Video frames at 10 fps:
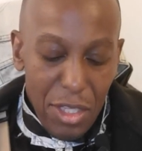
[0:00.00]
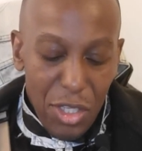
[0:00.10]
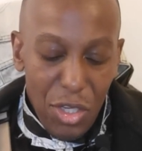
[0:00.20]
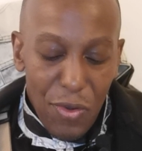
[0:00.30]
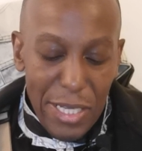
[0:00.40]

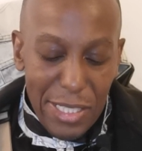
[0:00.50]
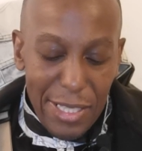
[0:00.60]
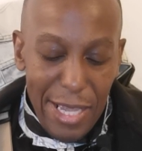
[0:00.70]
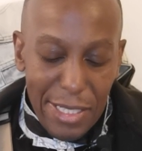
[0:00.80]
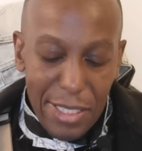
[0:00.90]
The US
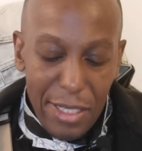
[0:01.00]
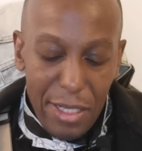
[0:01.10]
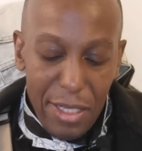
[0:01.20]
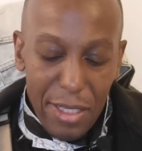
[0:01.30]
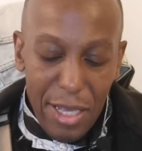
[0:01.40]
debt
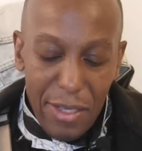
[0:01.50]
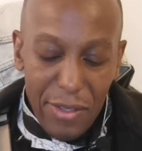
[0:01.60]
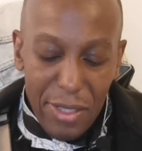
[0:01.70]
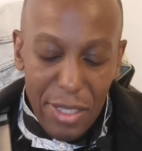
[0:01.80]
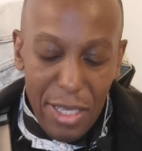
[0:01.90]
ceiling,
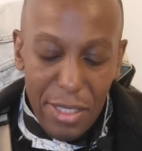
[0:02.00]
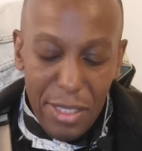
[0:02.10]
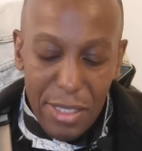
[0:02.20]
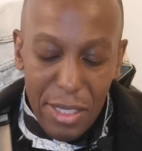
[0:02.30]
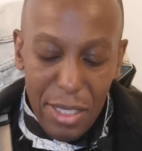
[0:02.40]

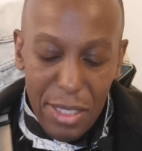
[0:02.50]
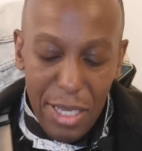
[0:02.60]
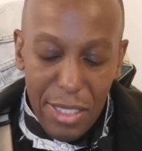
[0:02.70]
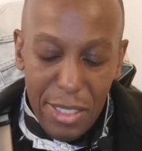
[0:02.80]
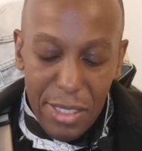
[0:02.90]

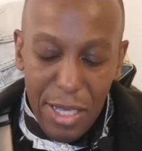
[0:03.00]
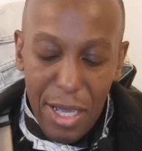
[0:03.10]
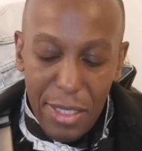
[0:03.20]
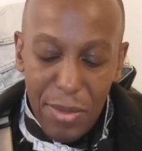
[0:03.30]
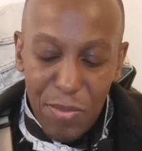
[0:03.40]
they're
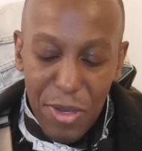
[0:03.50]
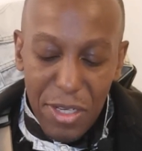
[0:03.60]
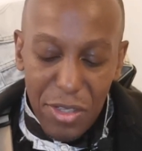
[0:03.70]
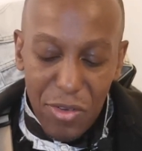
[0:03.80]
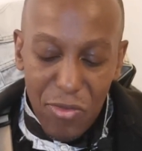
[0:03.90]
deciding
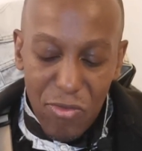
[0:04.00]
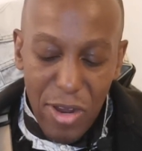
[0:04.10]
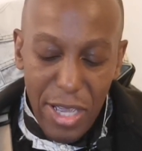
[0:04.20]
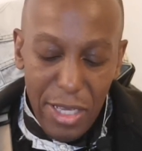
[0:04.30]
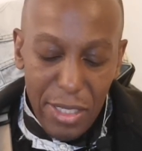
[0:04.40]
whether to
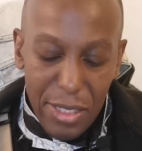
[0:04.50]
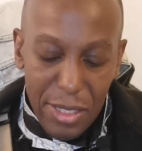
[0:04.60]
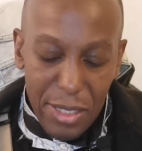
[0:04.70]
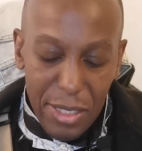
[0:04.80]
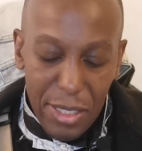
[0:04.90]

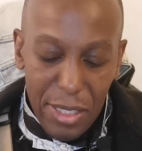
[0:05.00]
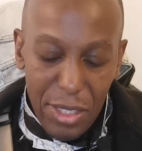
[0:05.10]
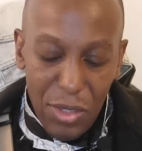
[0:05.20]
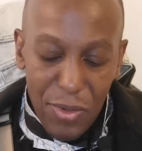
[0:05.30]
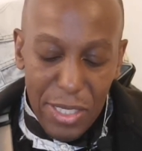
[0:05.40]
raise the
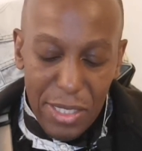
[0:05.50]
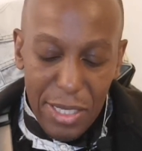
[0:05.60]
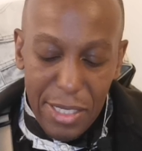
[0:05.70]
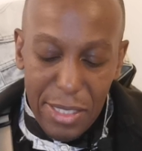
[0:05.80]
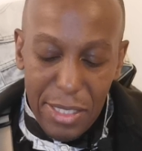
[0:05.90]
US
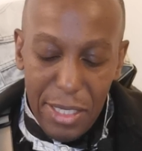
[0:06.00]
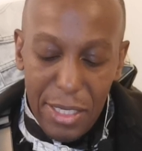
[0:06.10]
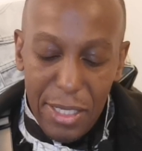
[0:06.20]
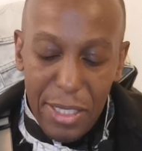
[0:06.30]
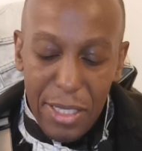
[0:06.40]
debt
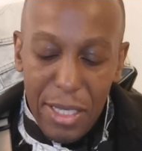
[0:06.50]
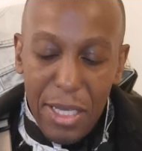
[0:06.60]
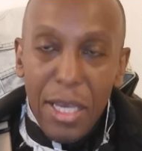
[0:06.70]
ceiling.